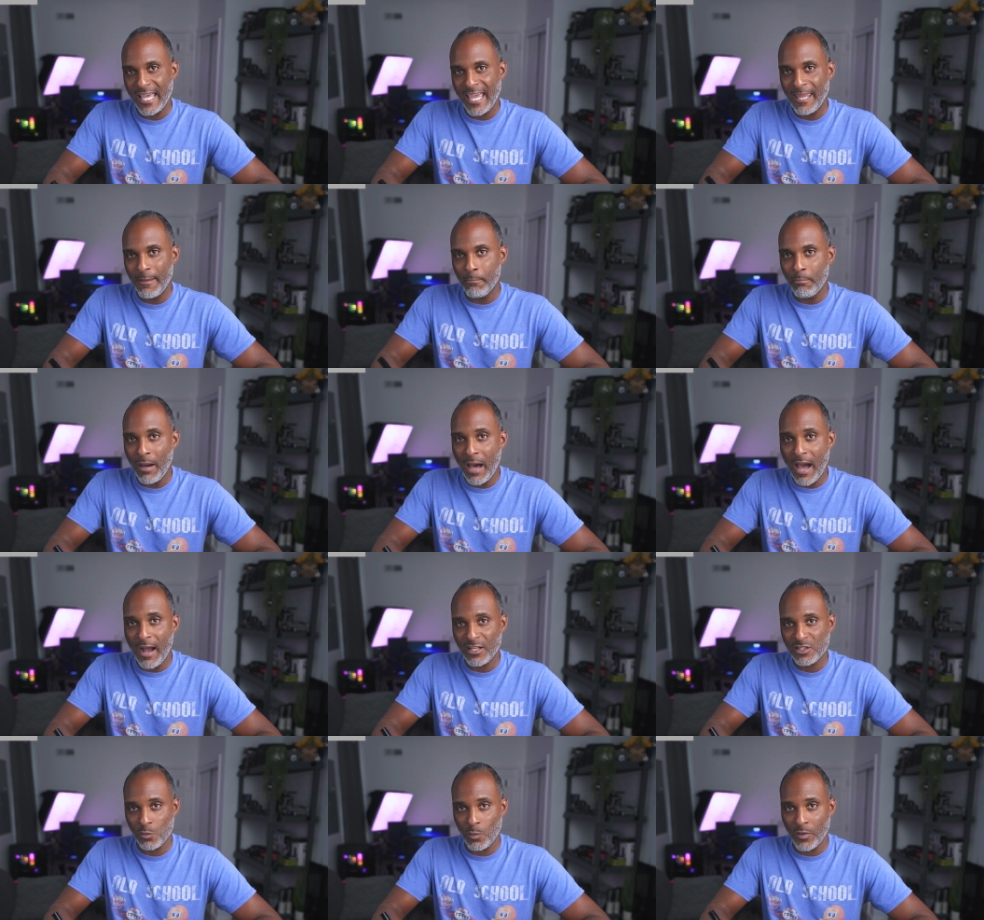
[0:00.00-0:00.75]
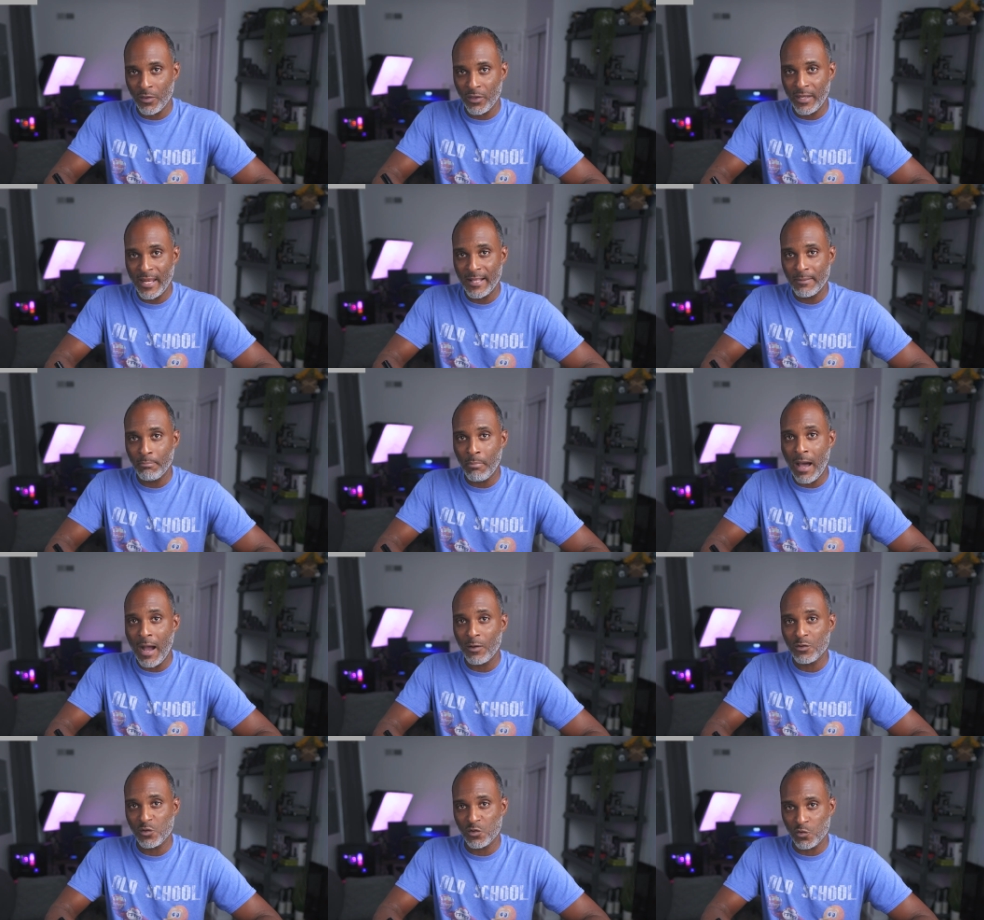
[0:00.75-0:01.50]
a box, whether that
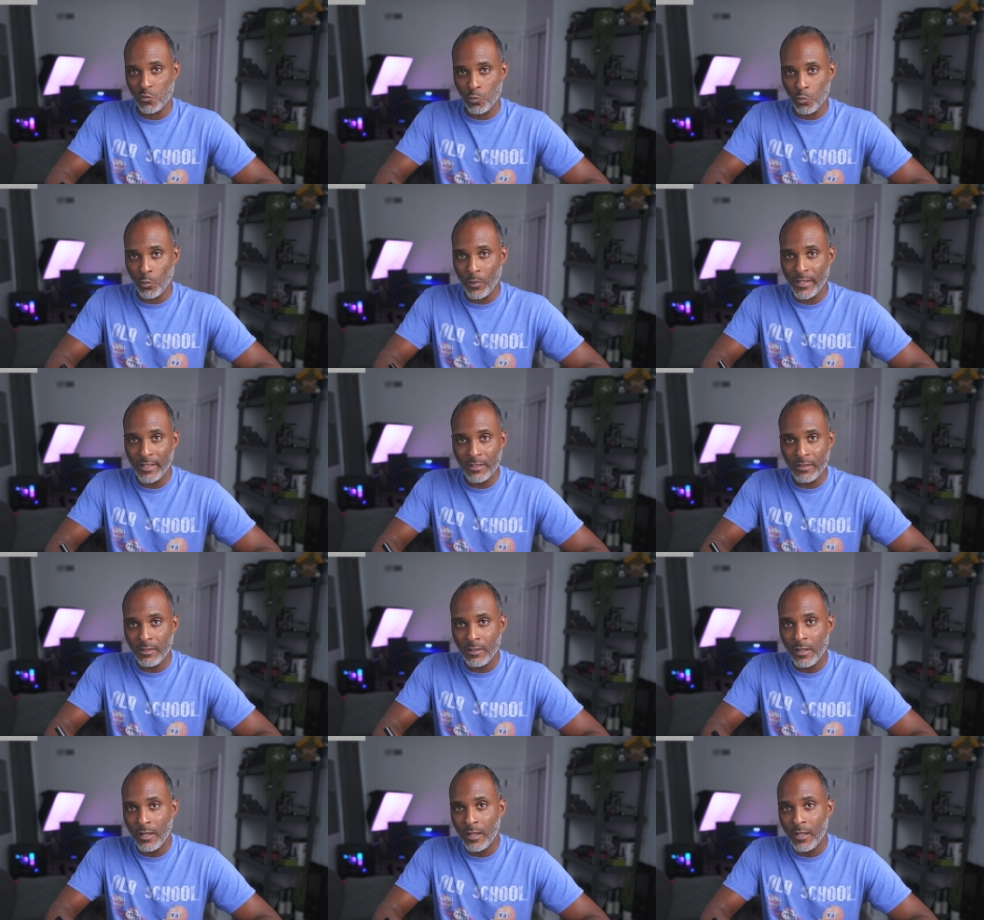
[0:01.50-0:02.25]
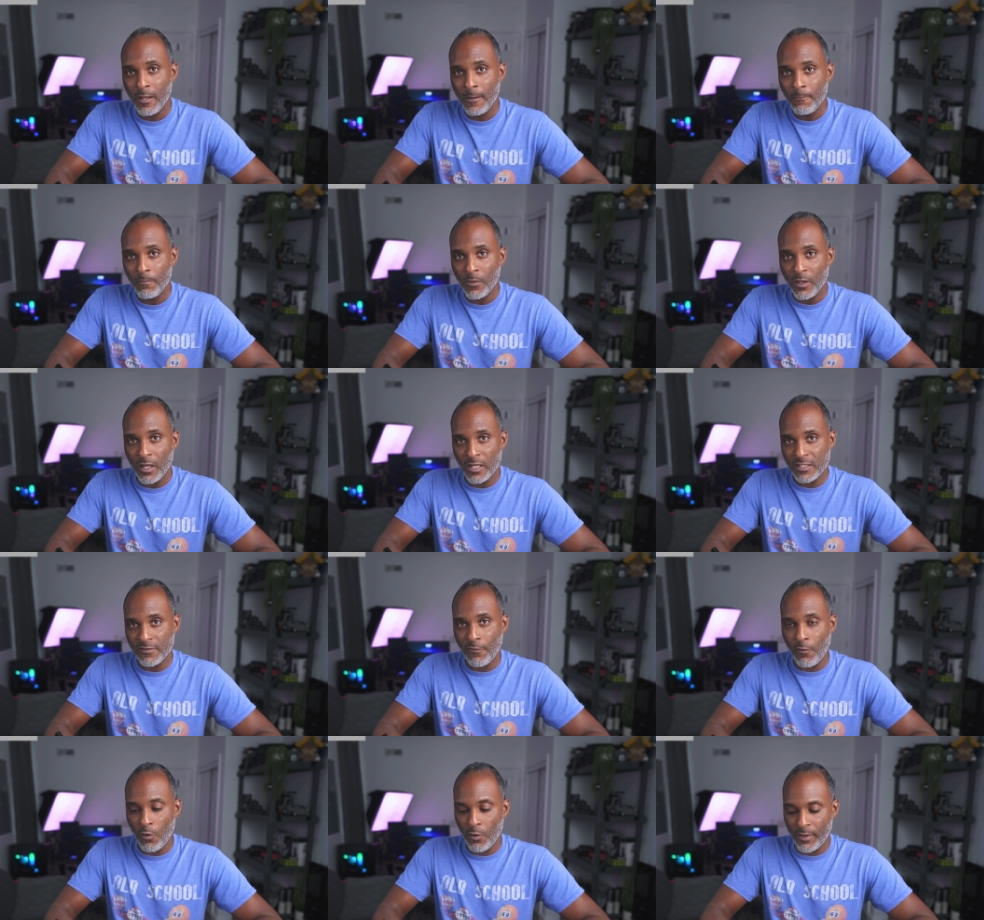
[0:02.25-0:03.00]
box was written
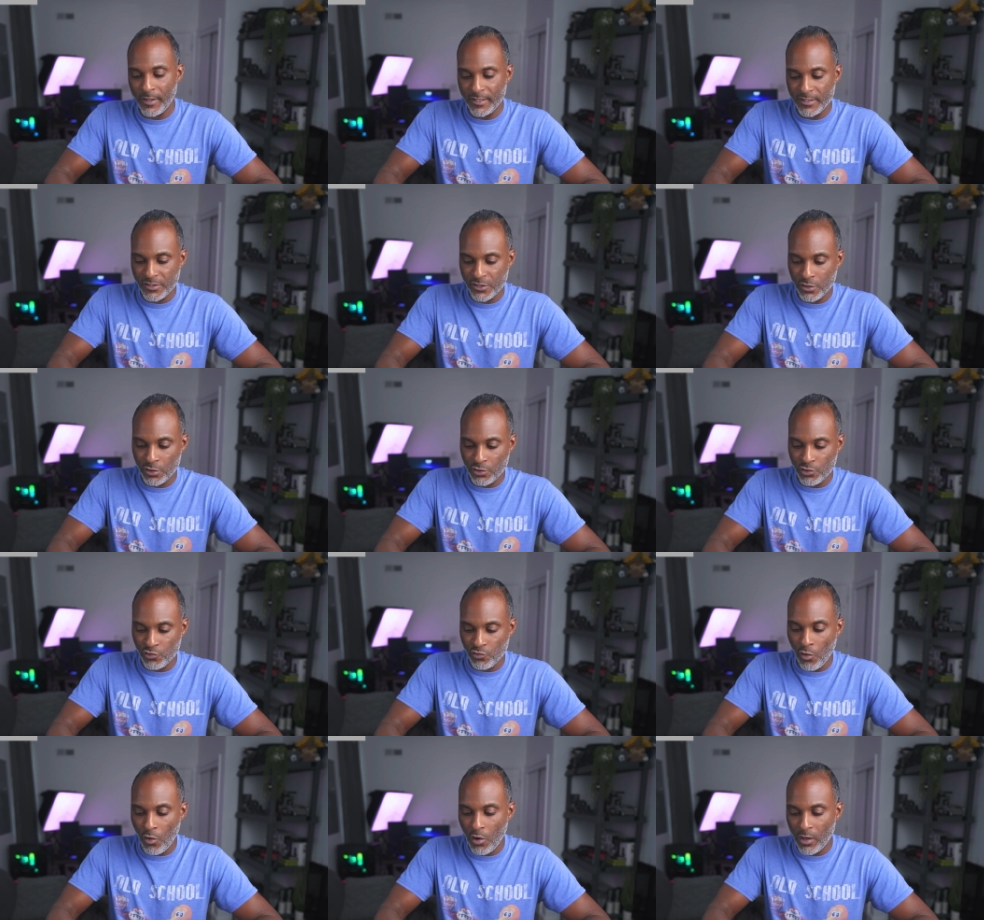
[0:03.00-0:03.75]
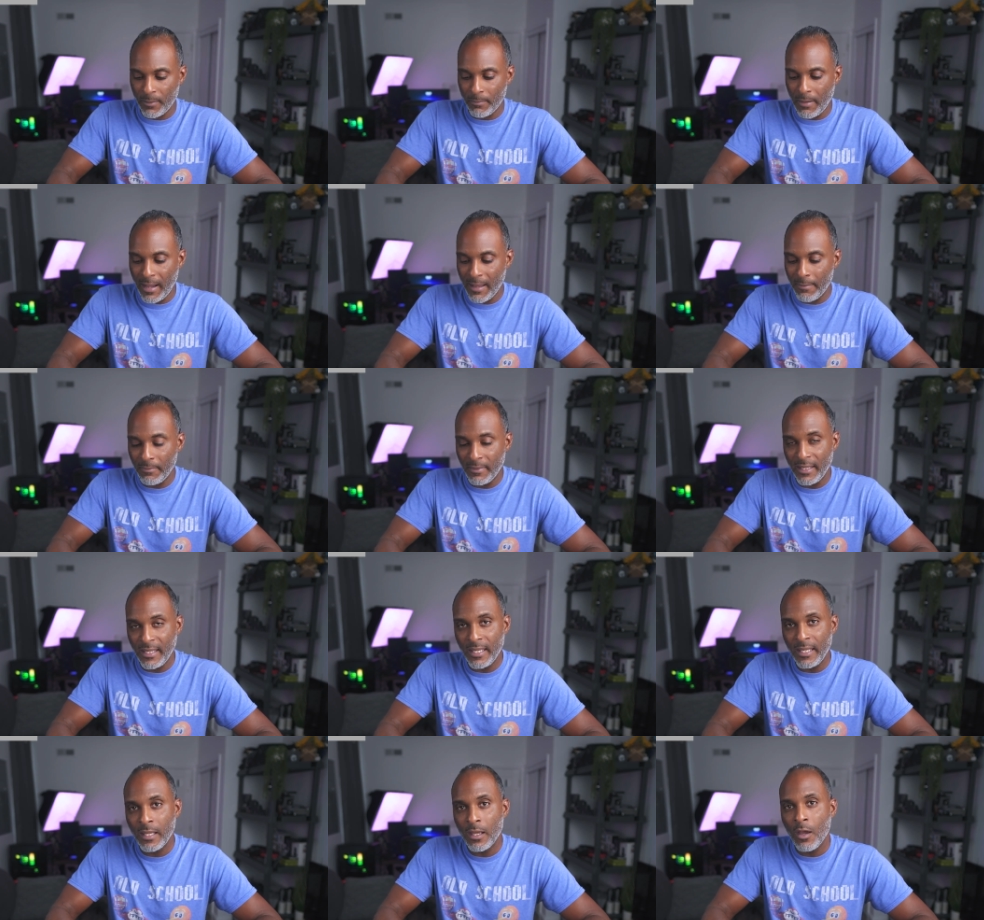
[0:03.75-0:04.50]
as far as drawn by
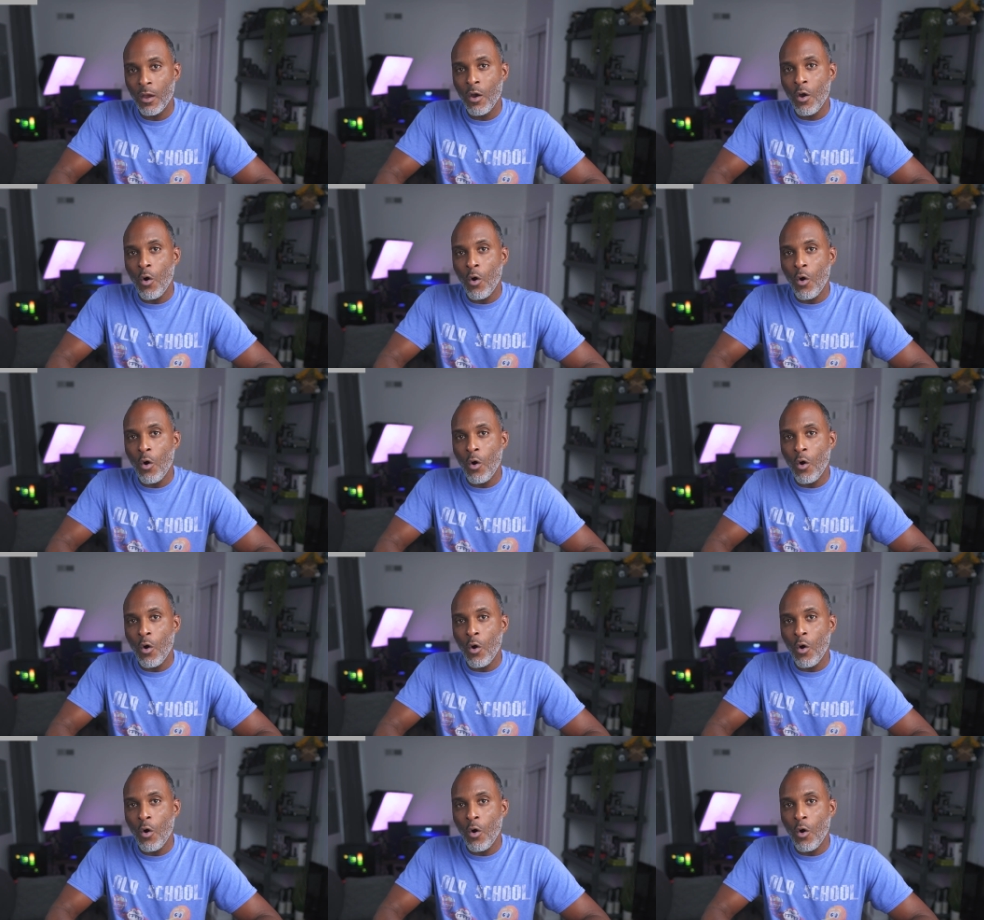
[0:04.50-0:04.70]
me,